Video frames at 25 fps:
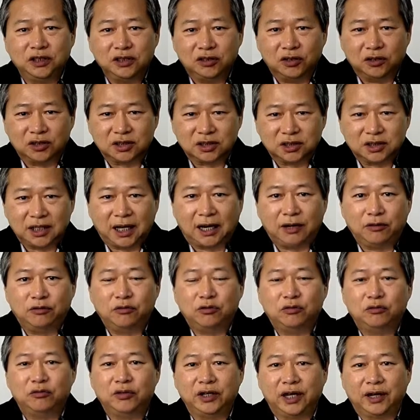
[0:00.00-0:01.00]
Your staff
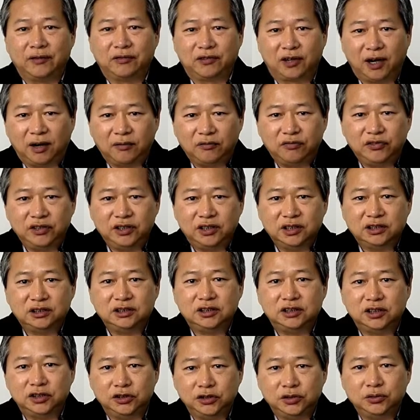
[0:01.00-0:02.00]
will have
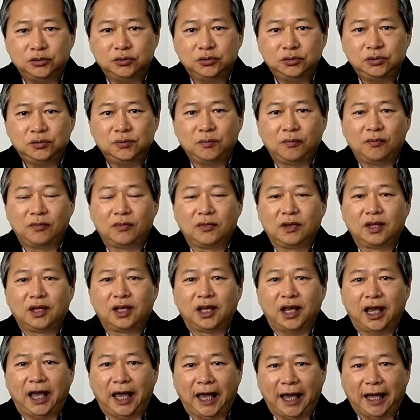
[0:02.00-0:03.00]
confidence in you,
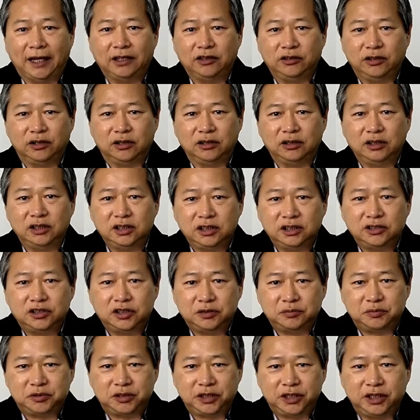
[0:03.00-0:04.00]
and your
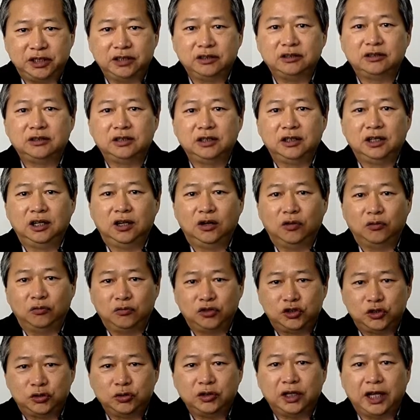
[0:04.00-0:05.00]
leadership skill
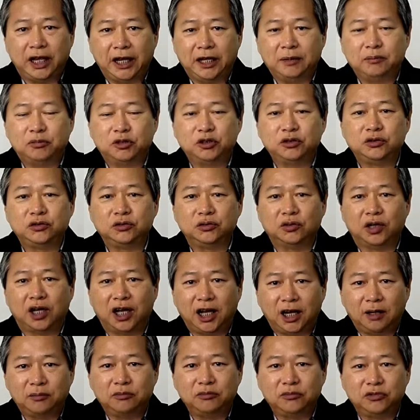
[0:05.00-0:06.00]
should able to
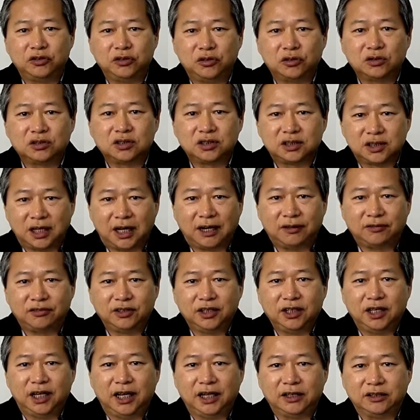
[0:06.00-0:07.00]
help your staff,
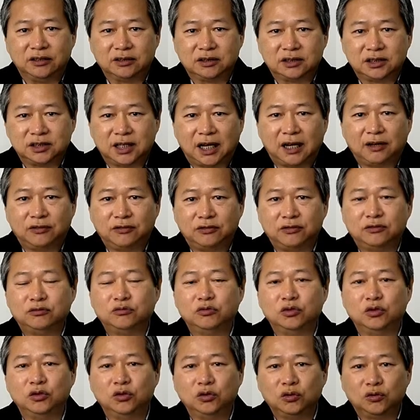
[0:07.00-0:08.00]
and your staff
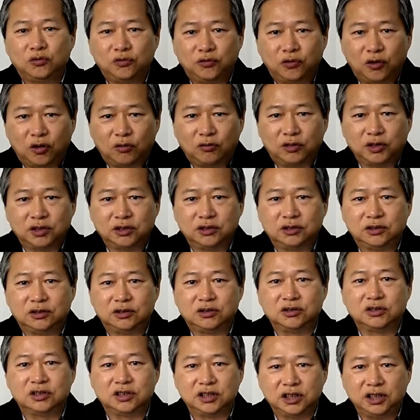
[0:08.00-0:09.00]
will look forward
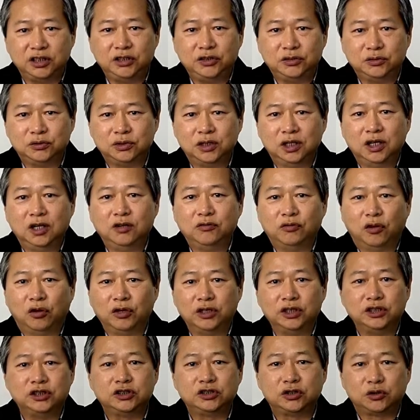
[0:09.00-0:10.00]
to see you for
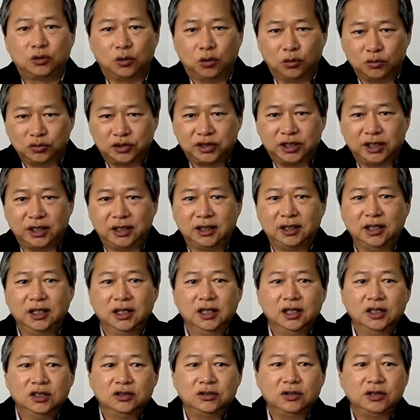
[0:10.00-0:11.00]
each coaching.
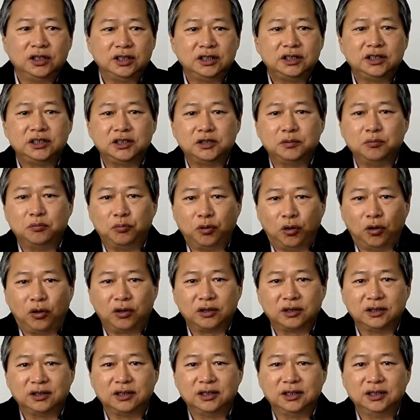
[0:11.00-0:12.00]
So this is
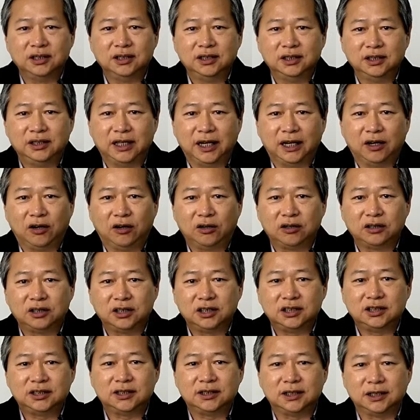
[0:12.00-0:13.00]
important that all
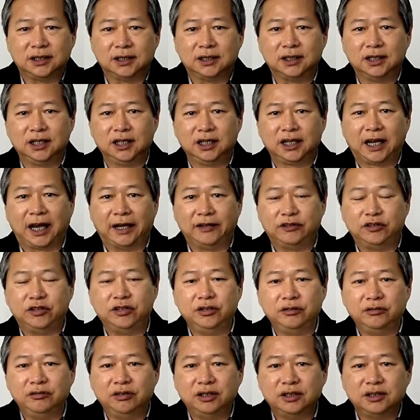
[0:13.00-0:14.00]
these
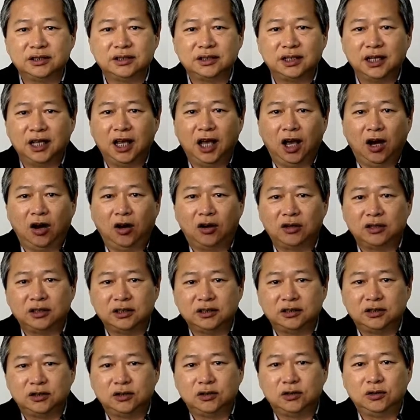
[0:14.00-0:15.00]
criteria, all
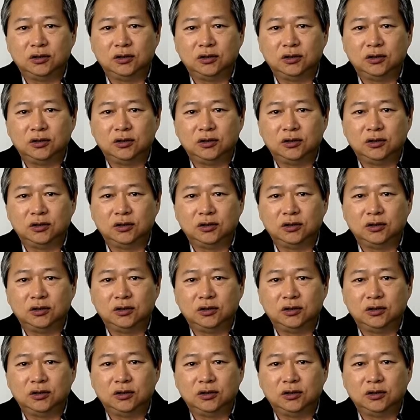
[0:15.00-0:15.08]
these